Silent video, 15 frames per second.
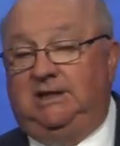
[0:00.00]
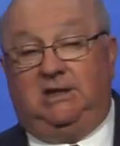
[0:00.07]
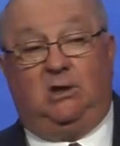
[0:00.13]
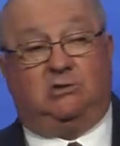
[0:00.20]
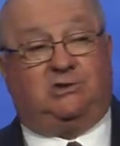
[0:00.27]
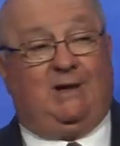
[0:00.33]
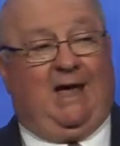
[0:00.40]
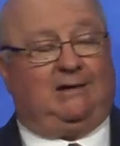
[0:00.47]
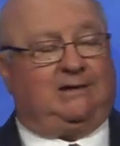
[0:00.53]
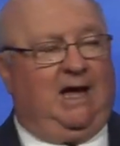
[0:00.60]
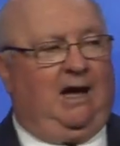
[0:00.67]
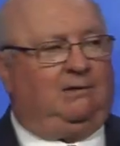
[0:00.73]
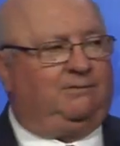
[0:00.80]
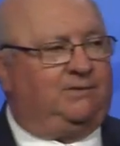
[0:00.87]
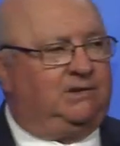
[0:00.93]
He goes back
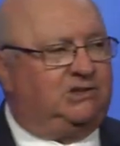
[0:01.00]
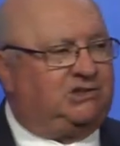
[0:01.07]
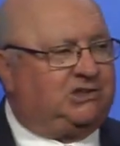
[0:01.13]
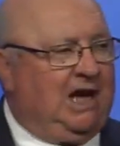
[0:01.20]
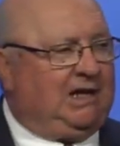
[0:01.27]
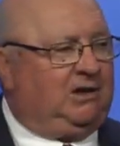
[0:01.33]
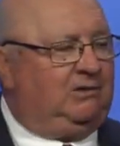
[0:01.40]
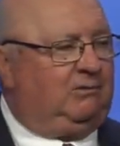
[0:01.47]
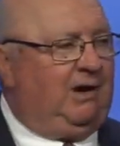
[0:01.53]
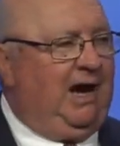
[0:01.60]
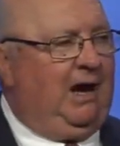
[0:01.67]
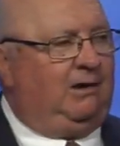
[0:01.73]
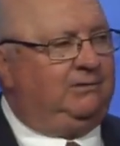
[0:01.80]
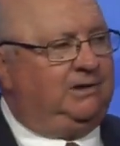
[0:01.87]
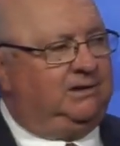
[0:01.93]
out for the second
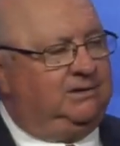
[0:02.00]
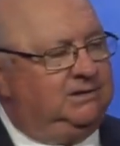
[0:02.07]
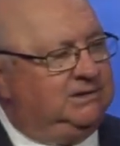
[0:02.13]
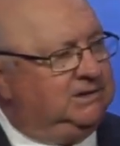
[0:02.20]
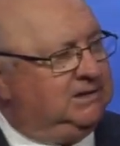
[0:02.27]
round, and